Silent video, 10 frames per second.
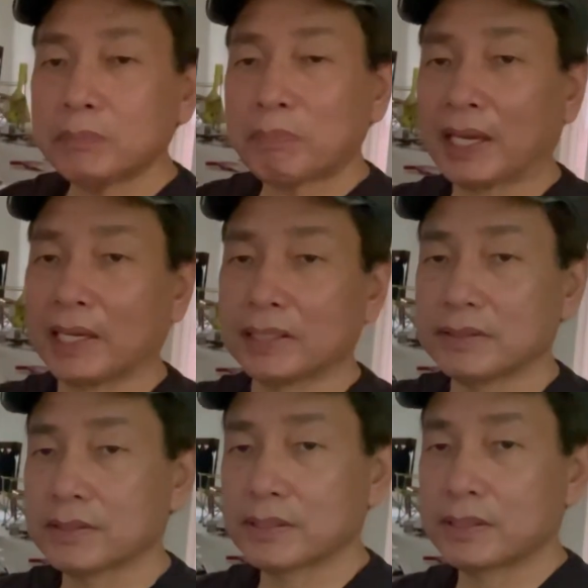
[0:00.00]

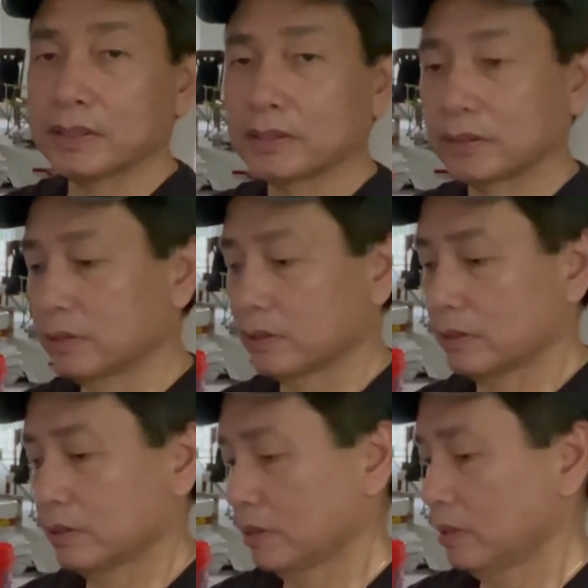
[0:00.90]
pans
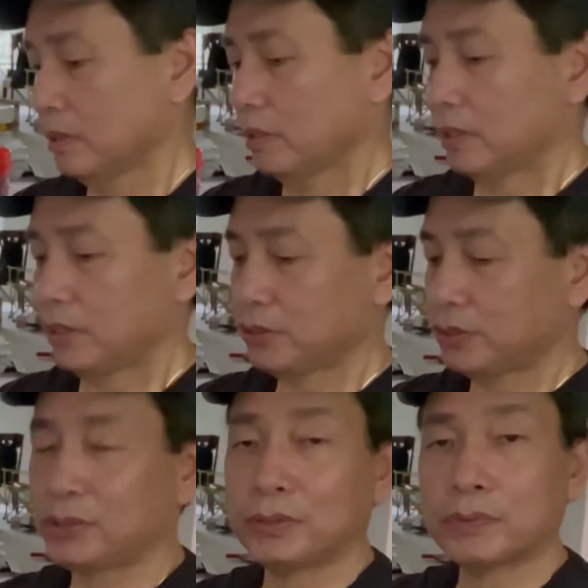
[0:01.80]
is
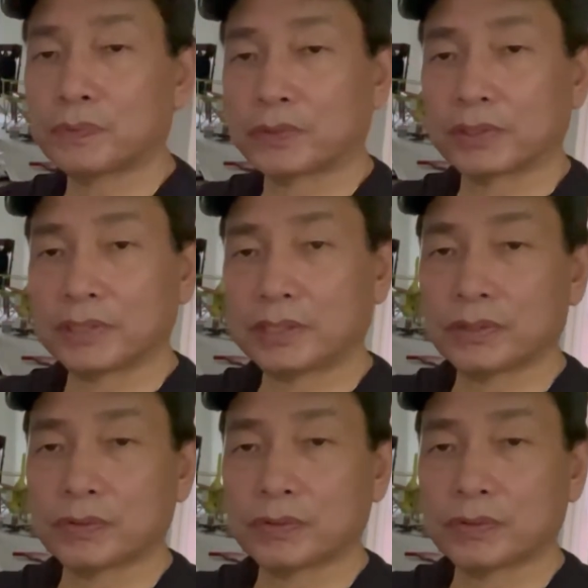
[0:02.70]
used for these